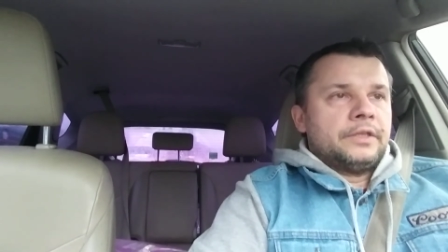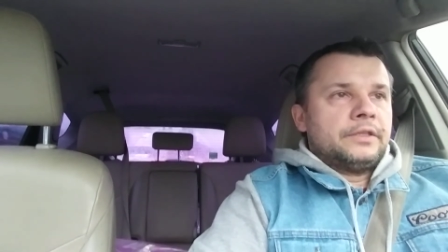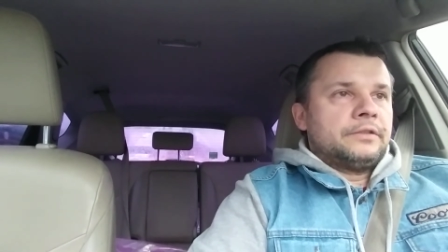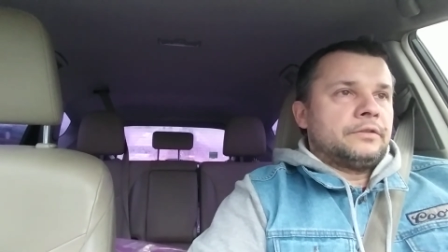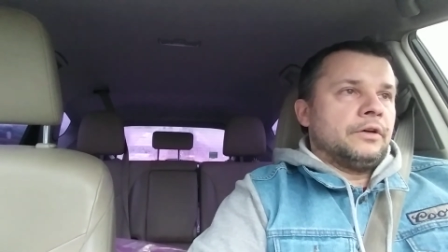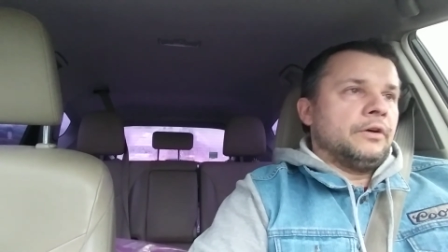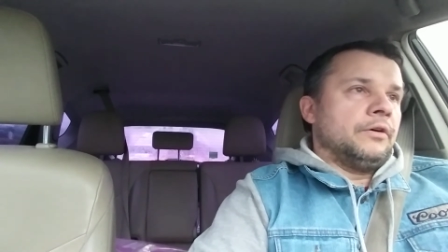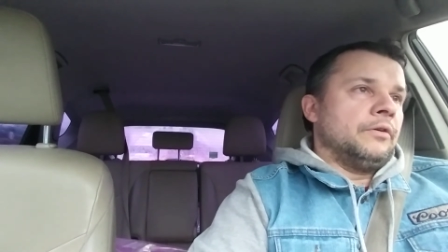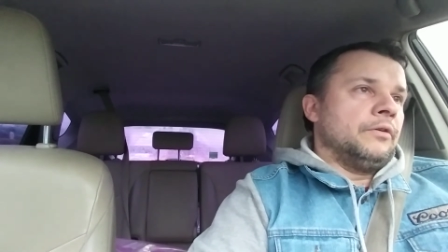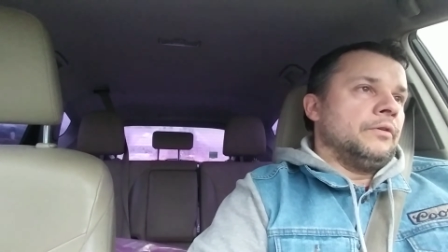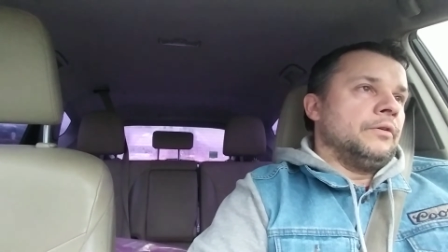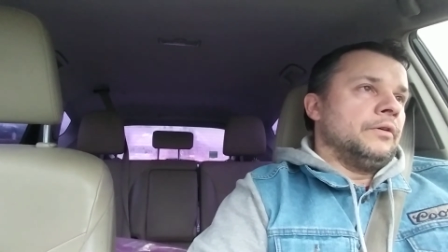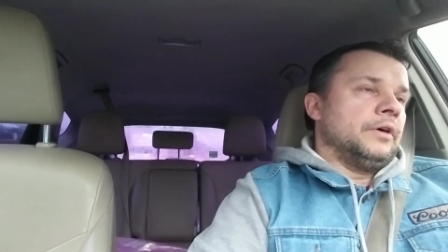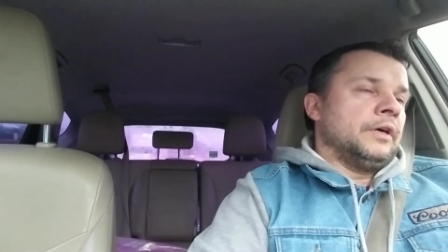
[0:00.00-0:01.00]

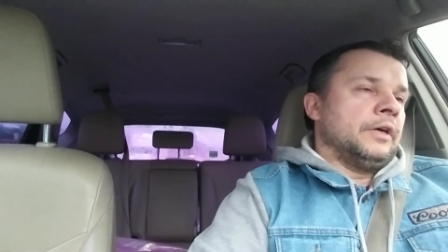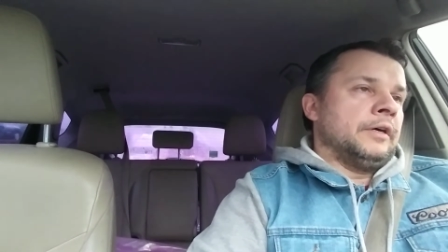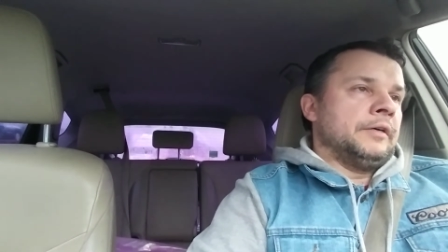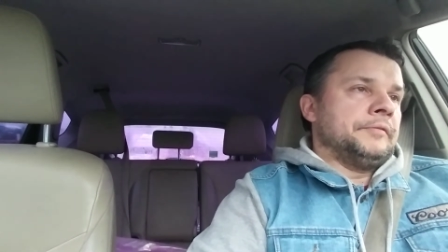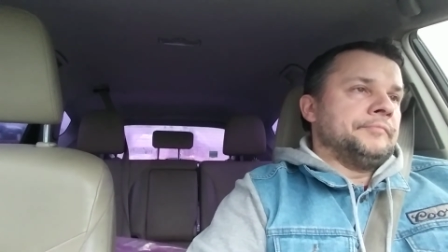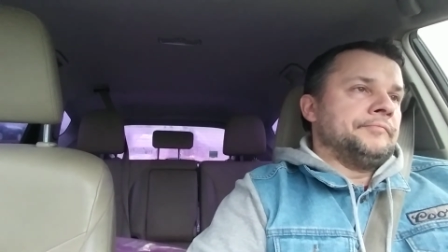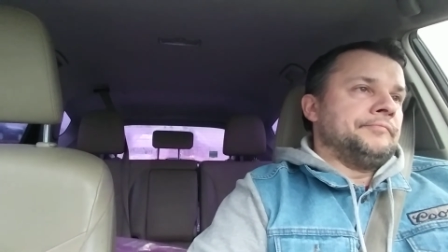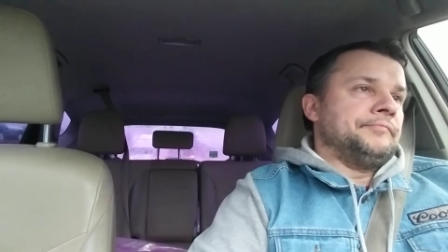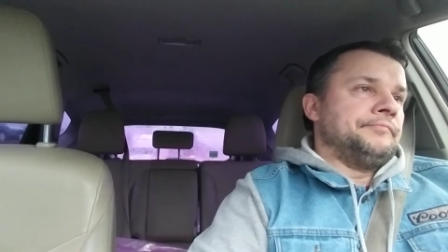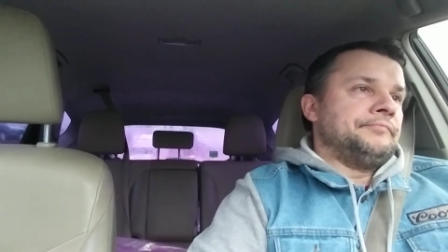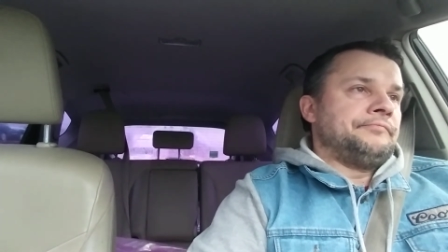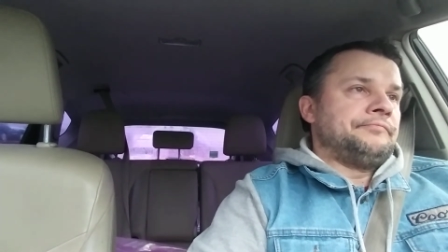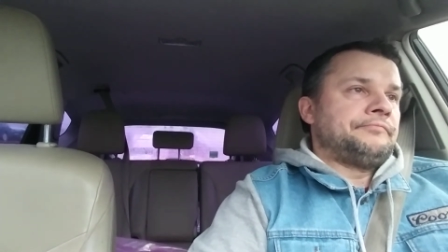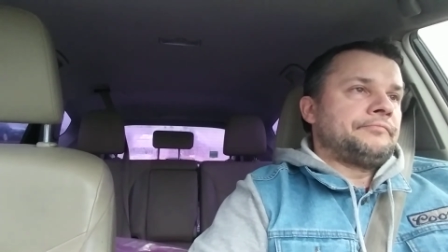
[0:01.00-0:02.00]
So, um,